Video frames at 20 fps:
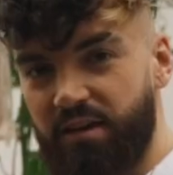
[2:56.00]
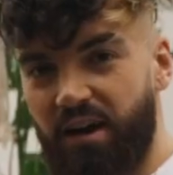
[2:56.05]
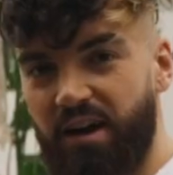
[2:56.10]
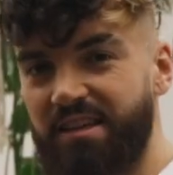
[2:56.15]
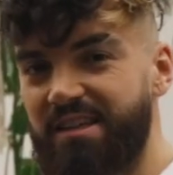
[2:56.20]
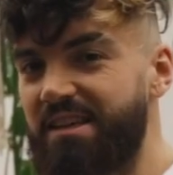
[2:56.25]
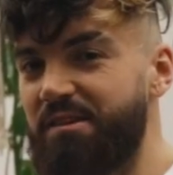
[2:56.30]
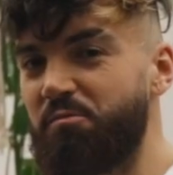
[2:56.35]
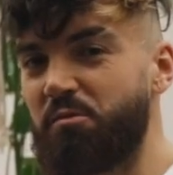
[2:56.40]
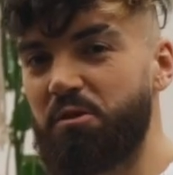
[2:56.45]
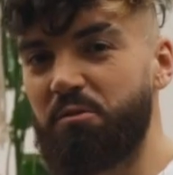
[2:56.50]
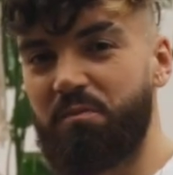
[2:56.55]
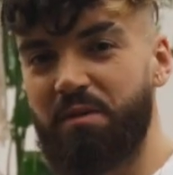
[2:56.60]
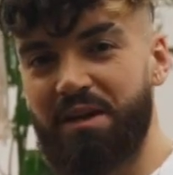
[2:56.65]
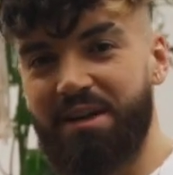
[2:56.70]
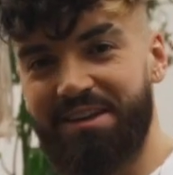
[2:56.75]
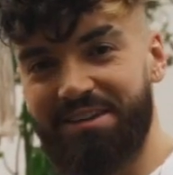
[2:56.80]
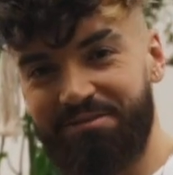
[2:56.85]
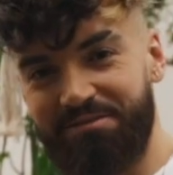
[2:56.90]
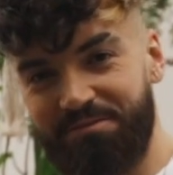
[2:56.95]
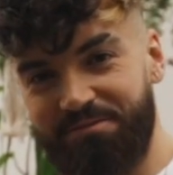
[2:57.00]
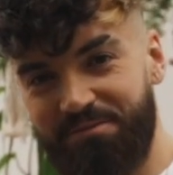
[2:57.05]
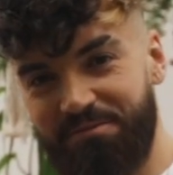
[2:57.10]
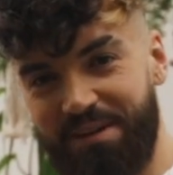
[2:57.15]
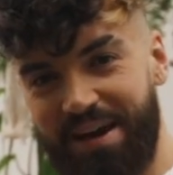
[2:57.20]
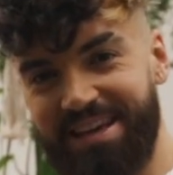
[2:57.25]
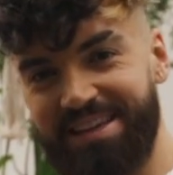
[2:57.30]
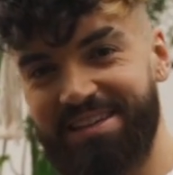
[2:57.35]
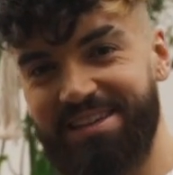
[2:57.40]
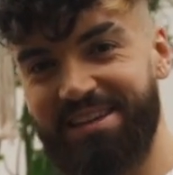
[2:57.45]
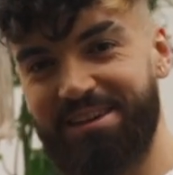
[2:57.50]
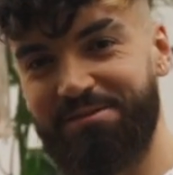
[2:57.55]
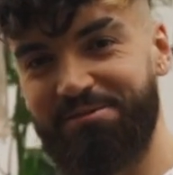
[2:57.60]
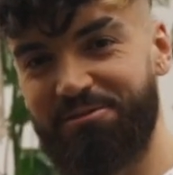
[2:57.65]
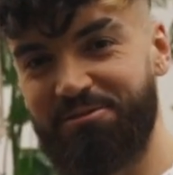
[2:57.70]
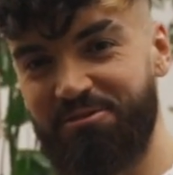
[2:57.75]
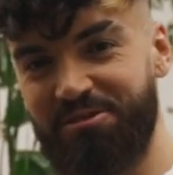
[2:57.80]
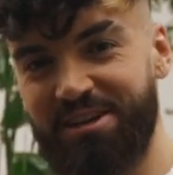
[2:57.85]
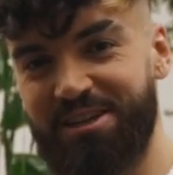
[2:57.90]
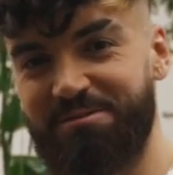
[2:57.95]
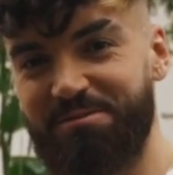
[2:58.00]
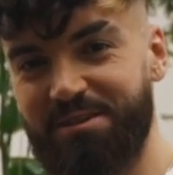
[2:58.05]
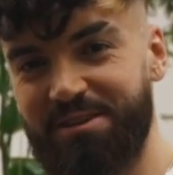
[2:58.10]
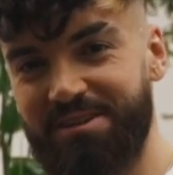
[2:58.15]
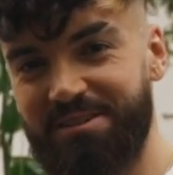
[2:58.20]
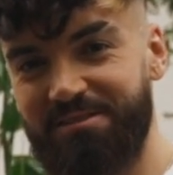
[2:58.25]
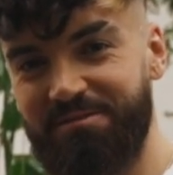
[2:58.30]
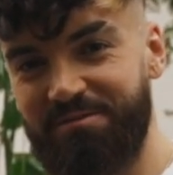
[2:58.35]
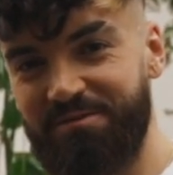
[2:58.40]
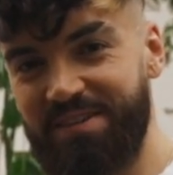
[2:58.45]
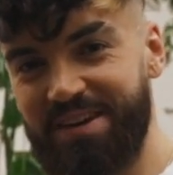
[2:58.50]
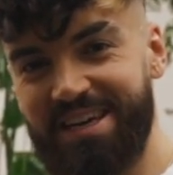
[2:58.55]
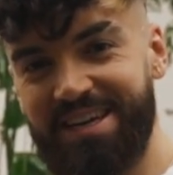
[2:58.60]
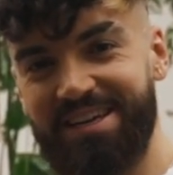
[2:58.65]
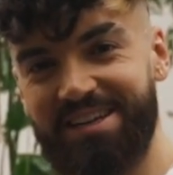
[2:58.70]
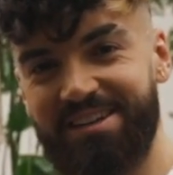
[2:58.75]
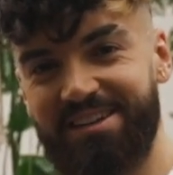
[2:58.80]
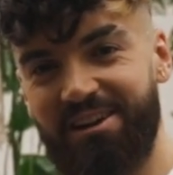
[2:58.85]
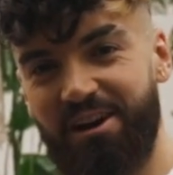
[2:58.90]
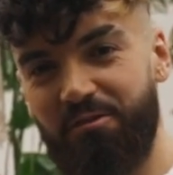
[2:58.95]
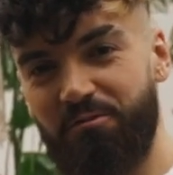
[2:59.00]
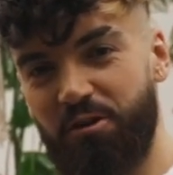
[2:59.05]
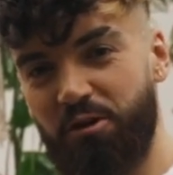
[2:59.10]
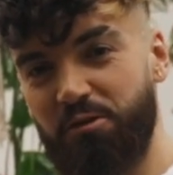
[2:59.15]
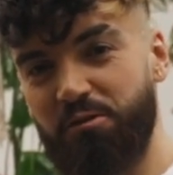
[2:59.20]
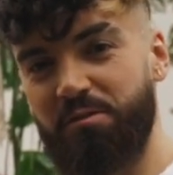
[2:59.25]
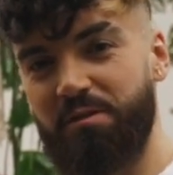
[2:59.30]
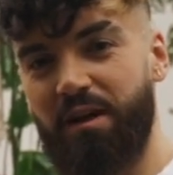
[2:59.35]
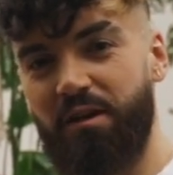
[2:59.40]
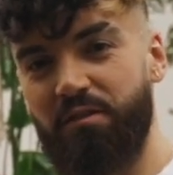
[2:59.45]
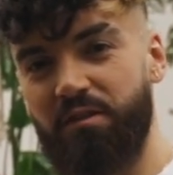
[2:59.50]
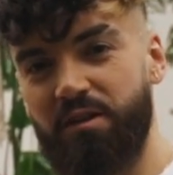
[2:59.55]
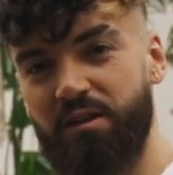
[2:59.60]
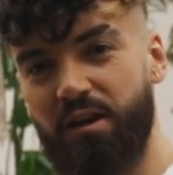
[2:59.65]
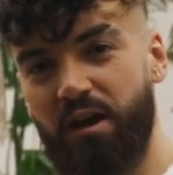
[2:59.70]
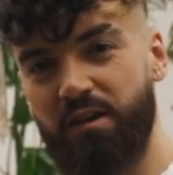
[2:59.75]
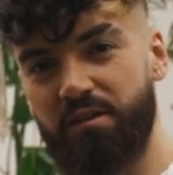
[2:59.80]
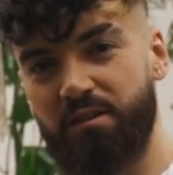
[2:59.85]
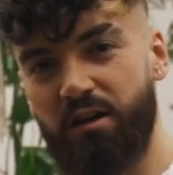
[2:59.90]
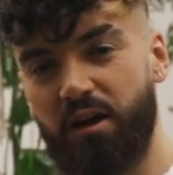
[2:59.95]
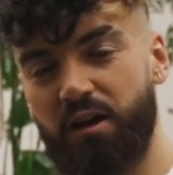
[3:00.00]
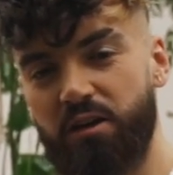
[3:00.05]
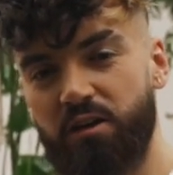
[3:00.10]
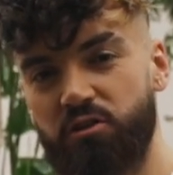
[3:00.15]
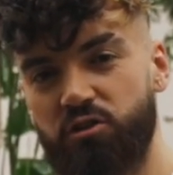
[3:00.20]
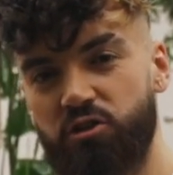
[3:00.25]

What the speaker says: Guys, it wouldn't be a festive Christmas vegan nut roast without the nuts. I'm going to